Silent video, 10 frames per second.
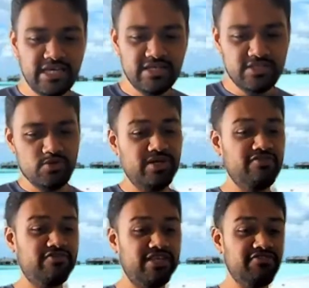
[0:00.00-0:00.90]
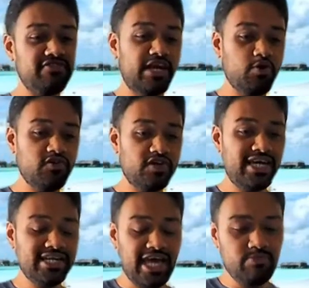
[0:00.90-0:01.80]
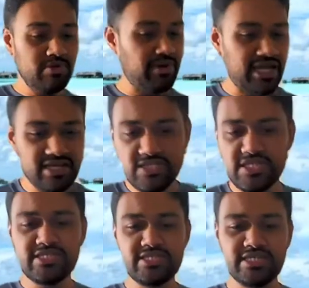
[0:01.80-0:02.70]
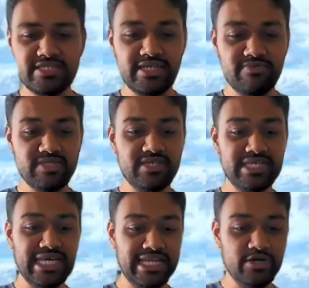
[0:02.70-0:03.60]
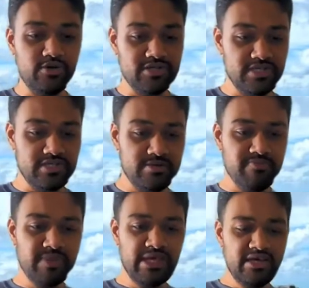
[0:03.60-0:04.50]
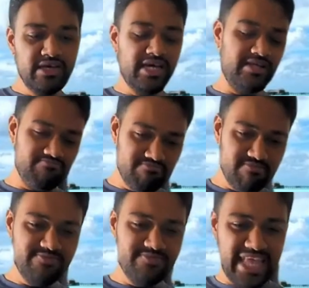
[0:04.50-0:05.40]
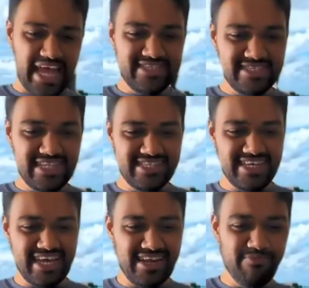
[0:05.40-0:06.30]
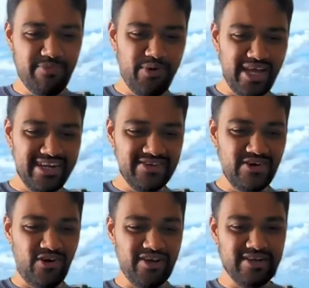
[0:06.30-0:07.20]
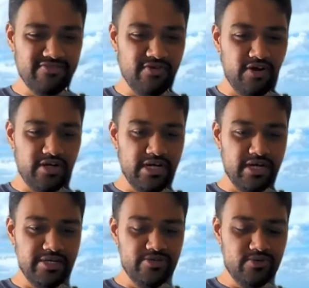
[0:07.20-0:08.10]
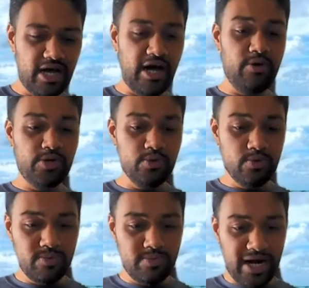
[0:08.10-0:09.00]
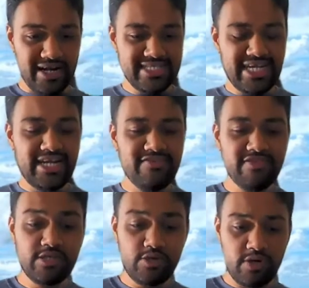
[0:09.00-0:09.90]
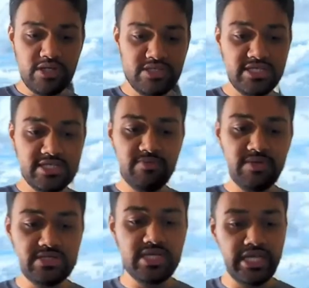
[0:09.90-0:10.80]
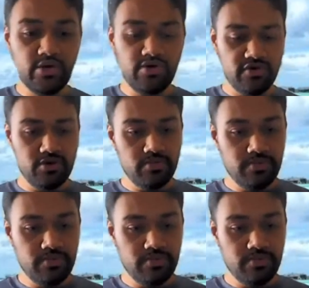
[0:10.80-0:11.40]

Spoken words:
So if that overhead can be managed, it's a really good system. And that's again a pro and con for how to understand if a zero trust system is really good for you.